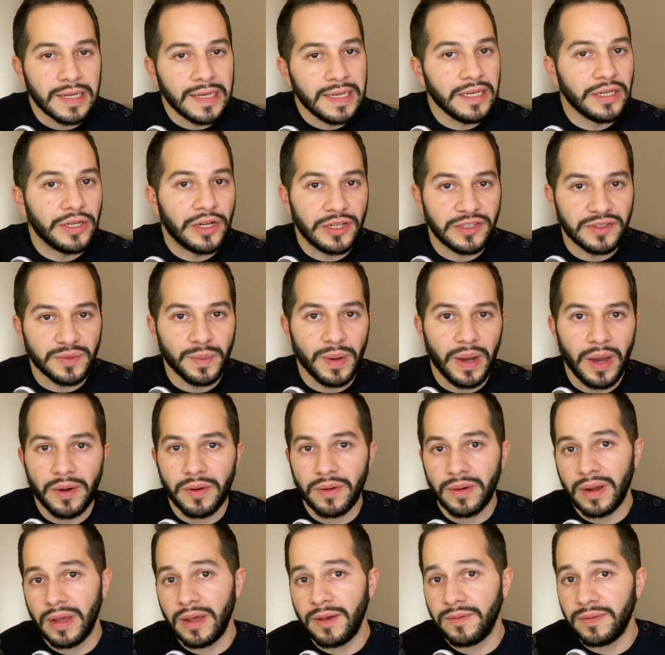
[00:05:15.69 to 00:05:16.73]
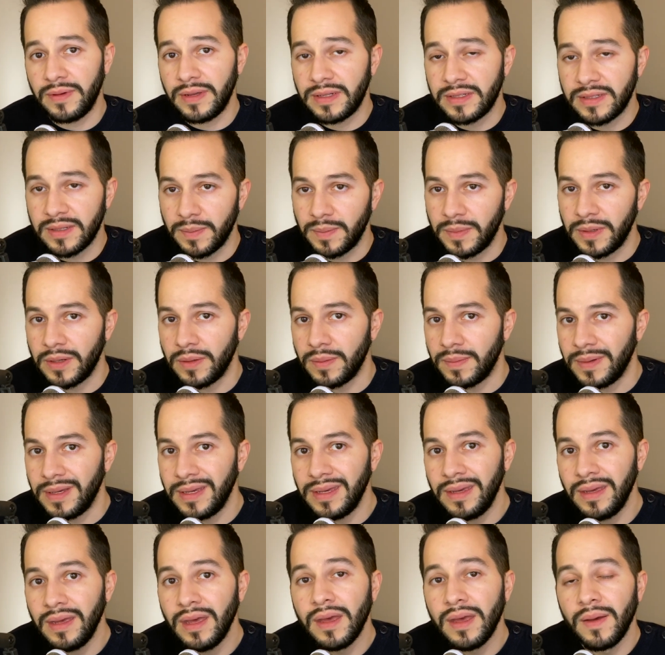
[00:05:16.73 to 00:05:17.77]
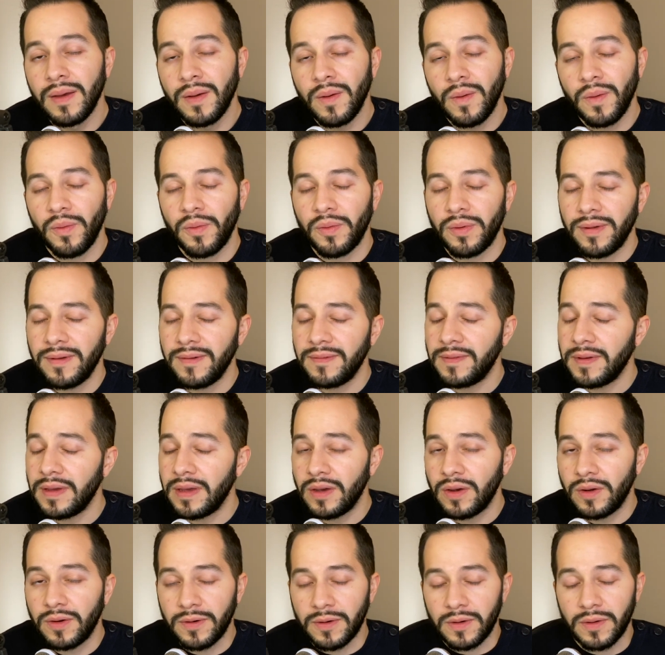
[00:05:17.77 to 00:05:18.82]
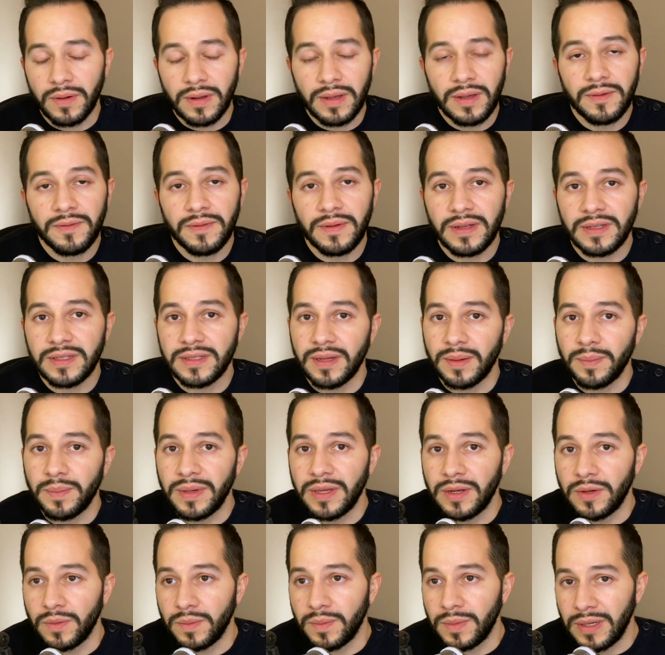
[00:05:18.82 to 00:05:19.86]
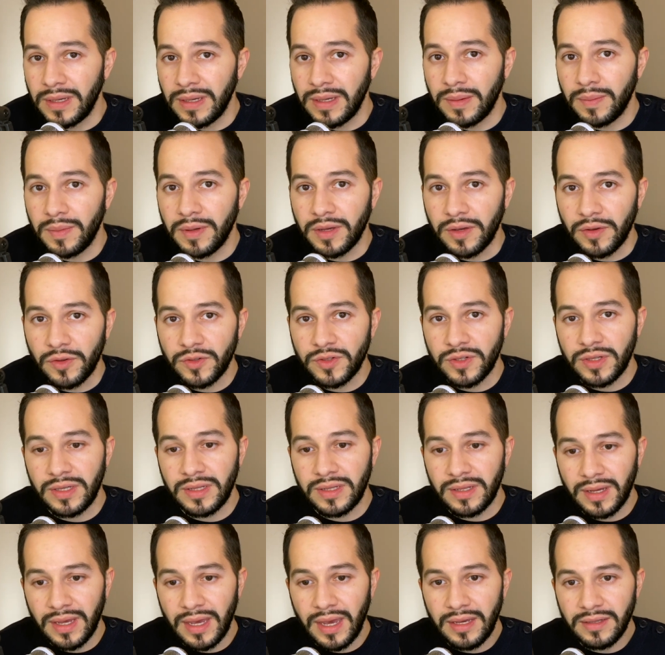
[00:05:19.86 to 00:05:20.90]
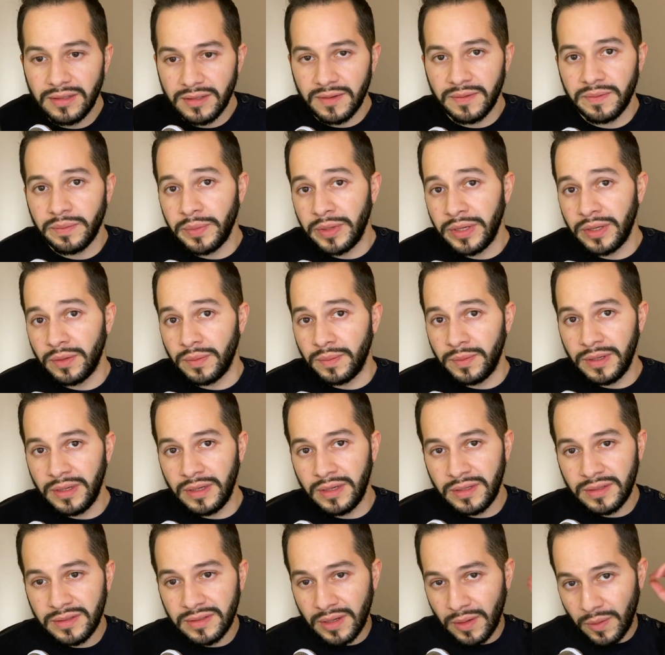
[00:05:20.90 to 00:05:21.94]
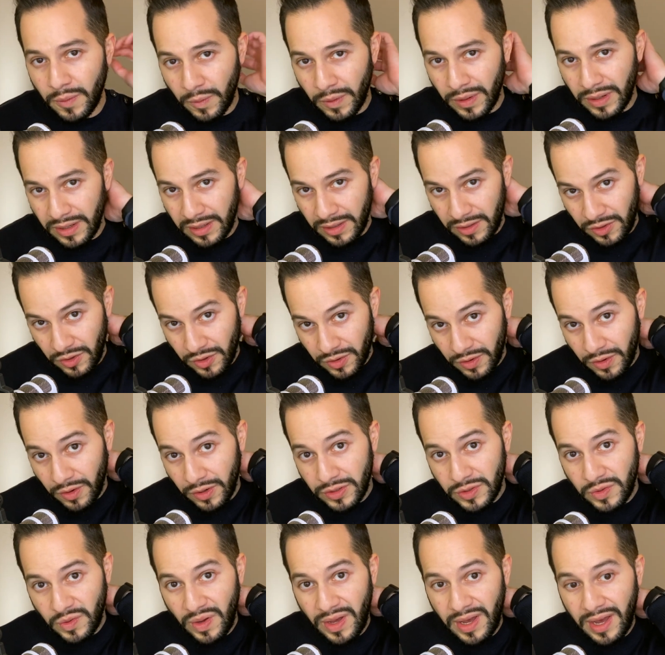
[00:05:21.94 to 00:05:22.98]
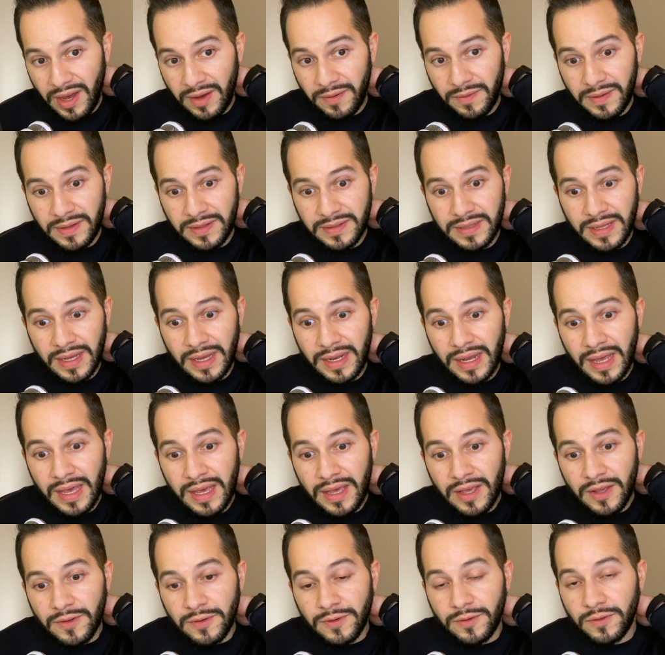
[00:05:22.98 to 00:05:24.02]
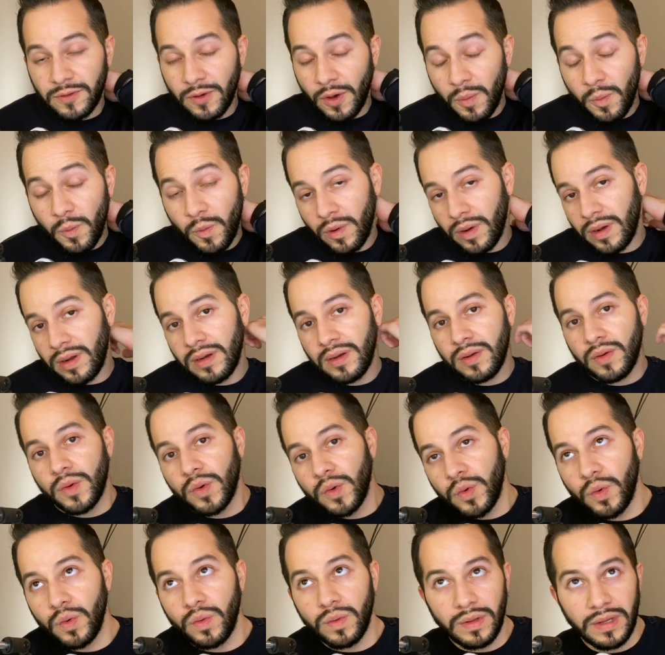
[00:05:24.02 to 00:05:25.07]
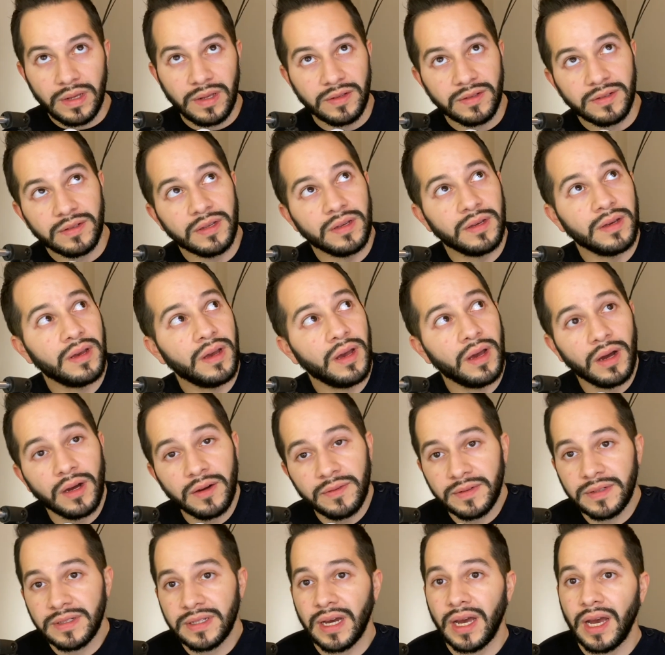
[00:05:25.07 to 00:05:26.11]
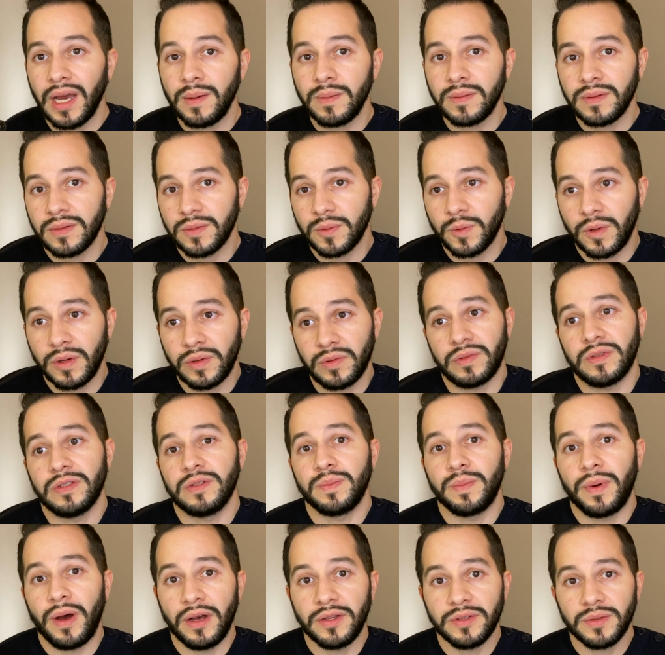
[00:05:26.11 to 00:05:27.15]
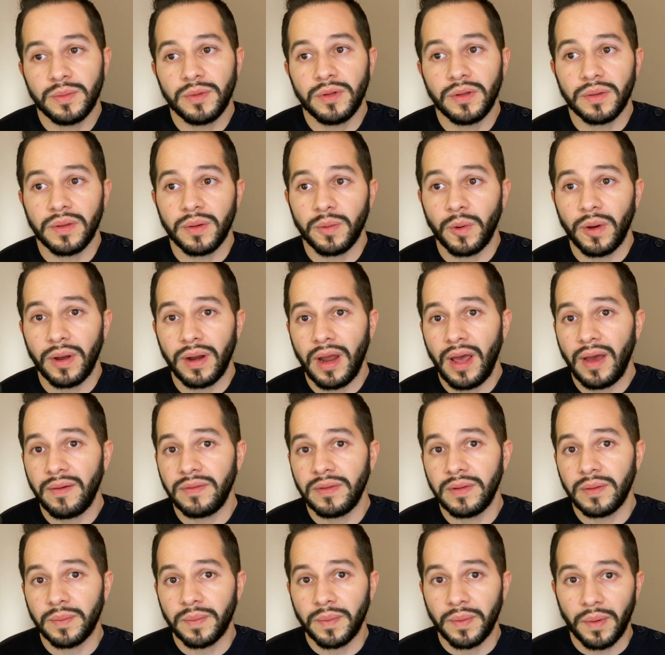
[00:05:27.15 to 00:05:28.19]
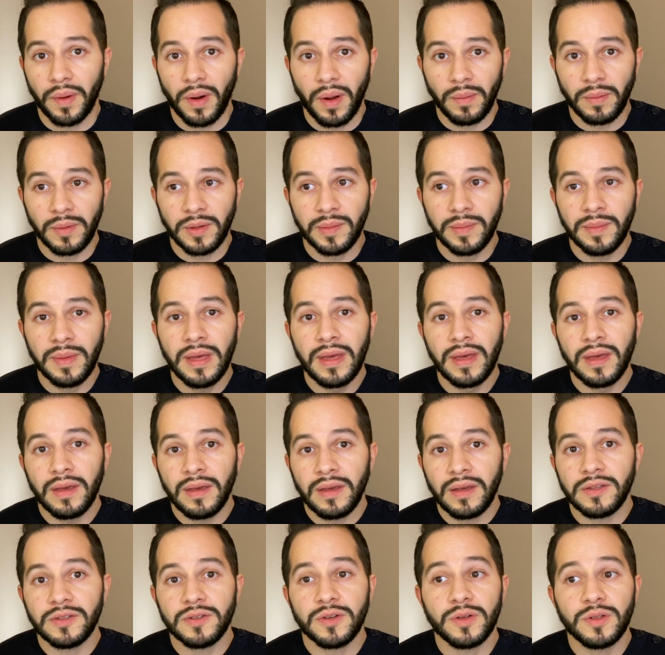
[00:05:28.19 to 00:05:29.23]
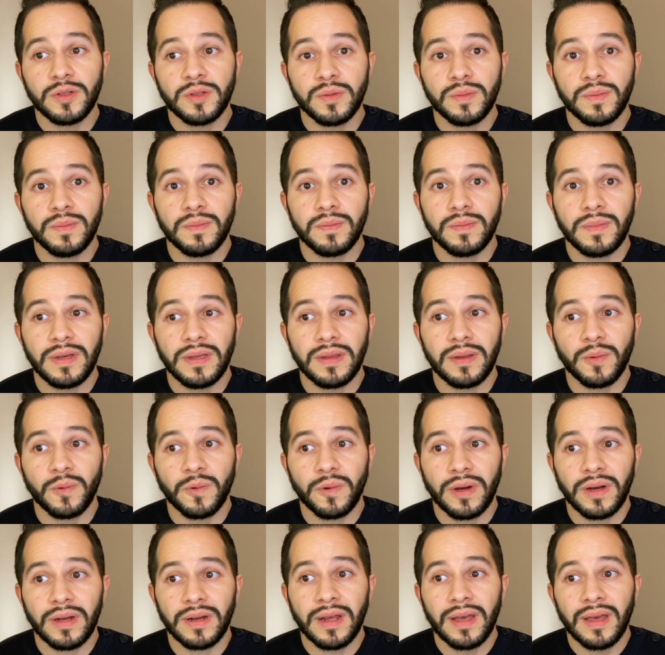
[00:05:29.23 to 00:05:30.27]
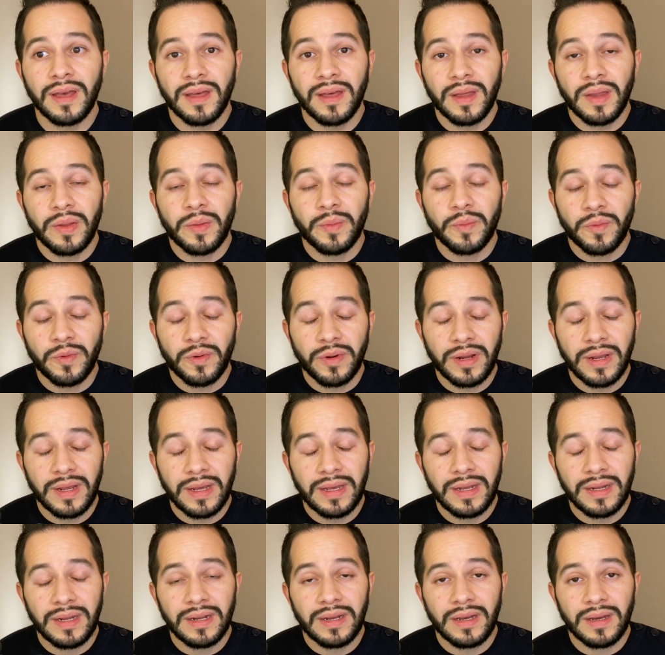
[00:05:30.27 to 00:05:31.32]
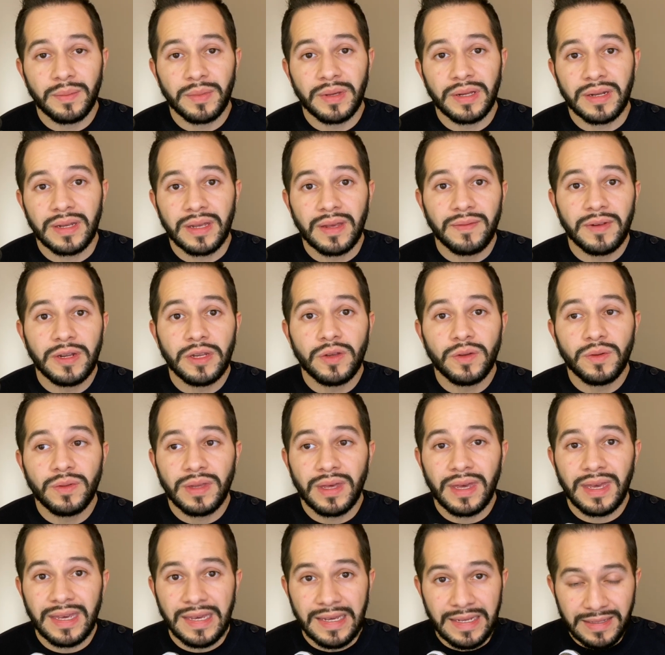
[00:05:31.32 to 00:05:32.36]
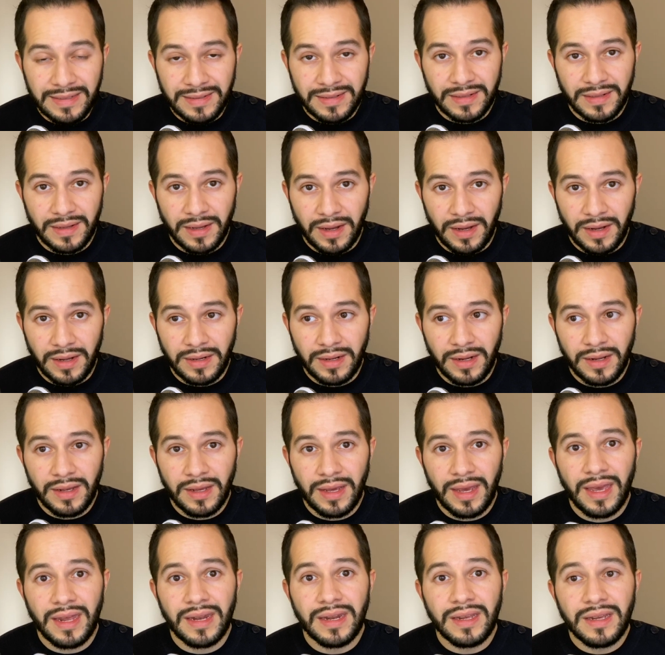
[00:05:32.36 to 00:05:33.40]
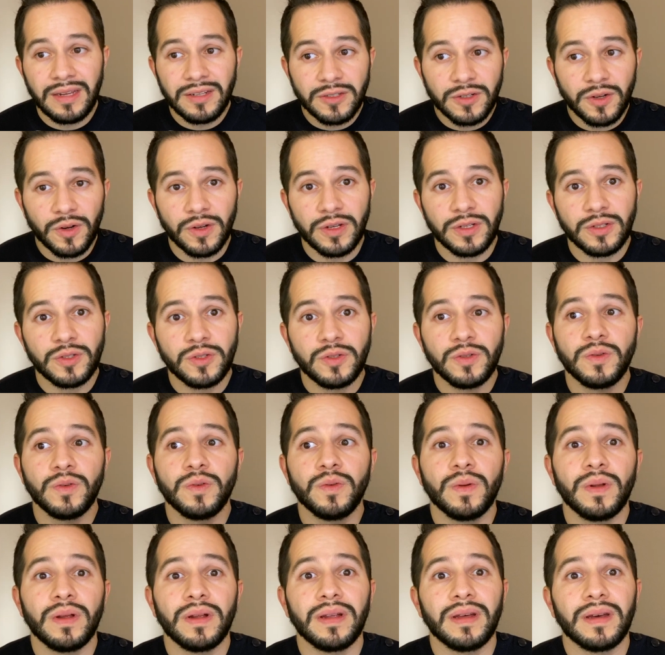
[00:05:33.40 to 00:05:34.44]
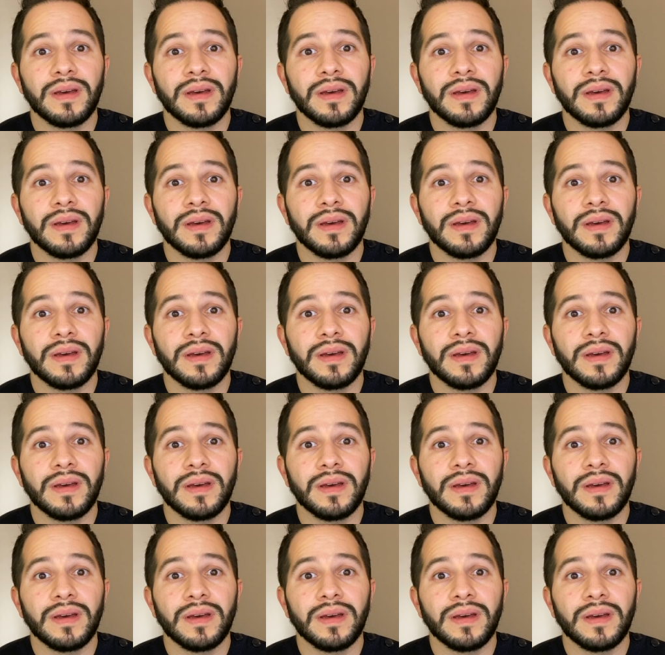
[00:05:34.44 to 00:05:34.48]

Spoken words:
It doesn't matter if it's a B2B or if it's a B2B, because in the case of B2Bs, what you're going to have is that someone who is oftentimes the one responsible or the one having the problem is going to be the one giving you the insight, and it's going to